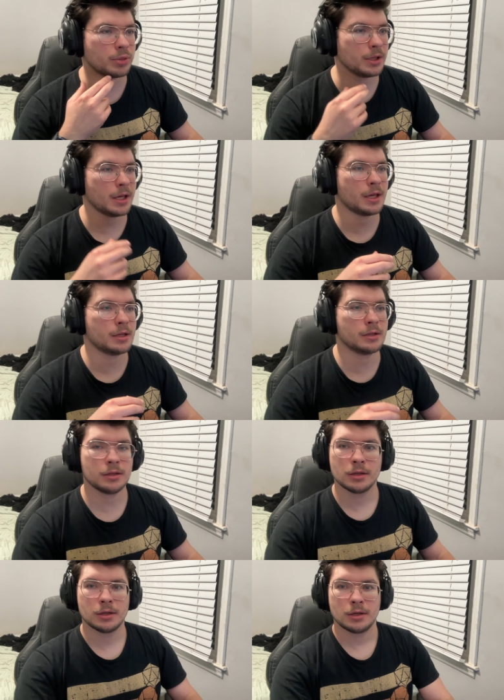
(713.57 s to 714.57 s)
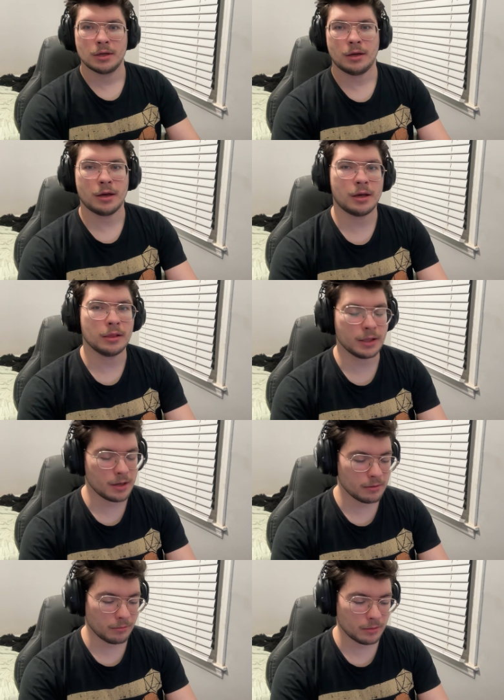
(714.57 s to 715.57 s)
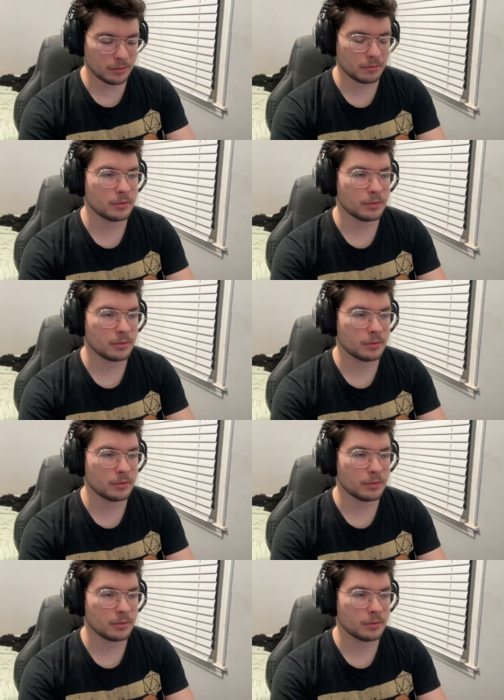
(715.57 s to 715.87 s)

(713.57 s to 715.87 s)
played, uh, Liam